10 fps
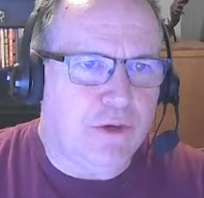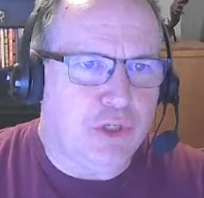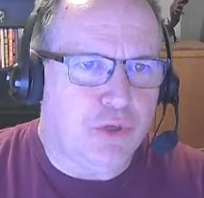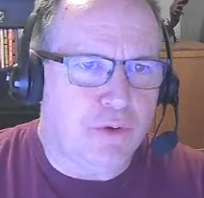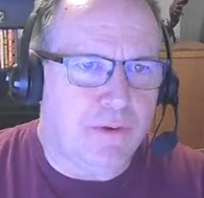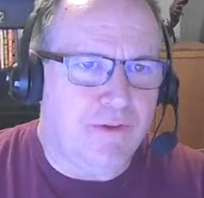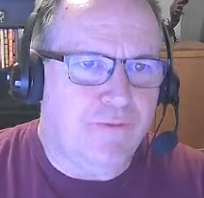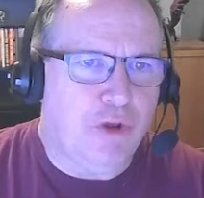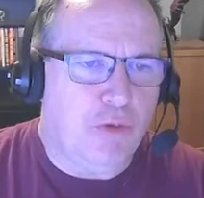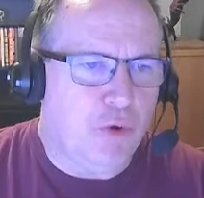children of
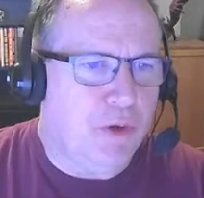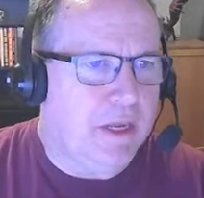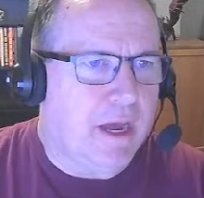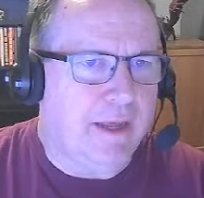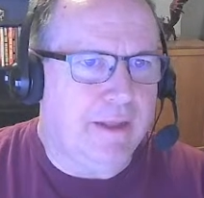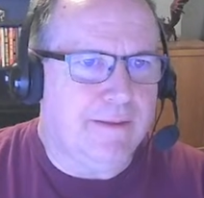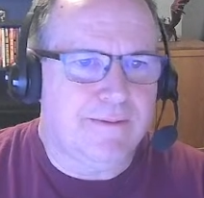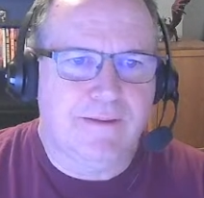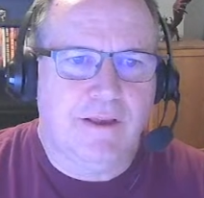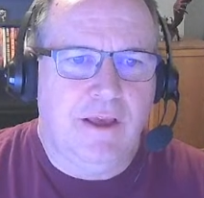different humanoid kinds.